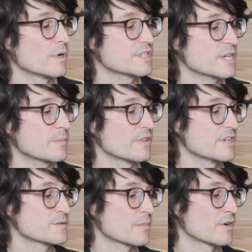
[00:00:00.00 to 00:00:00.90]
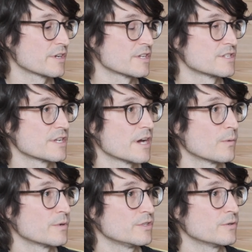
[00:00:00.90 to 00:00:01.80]
tip on this part is
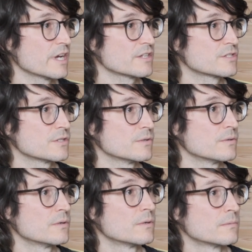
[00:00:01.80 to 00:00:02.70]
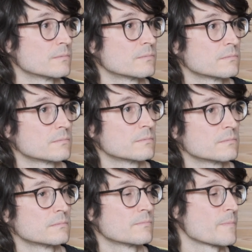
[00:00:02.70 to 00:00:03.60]
when you get to
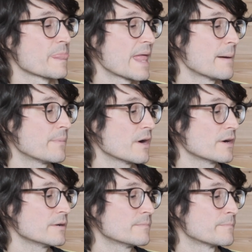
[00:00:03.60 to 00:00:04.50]
that part,